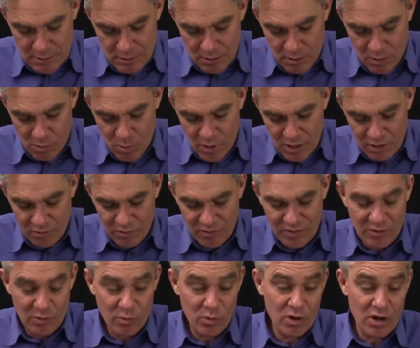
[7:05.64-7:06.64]
I wonder if
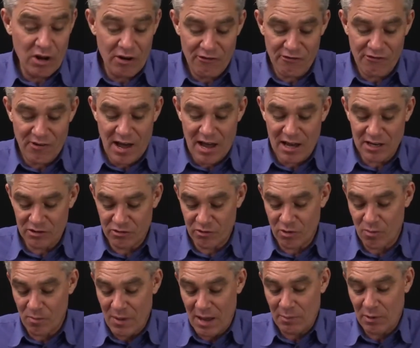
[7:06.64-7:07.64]
it will go faster,
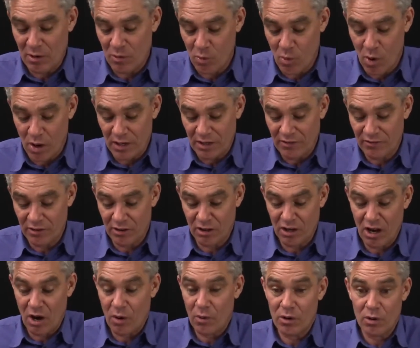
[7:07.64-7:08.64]
or maybe it won't even
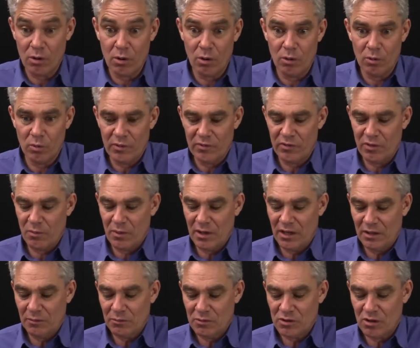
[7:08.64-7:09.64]
go at all with the
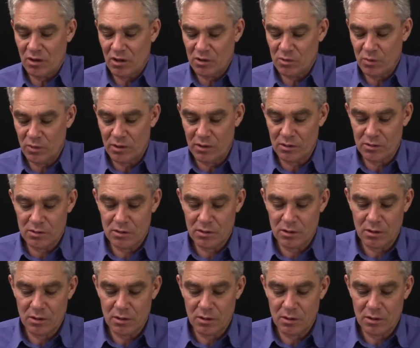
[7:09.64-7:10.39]
medium-sized wheels.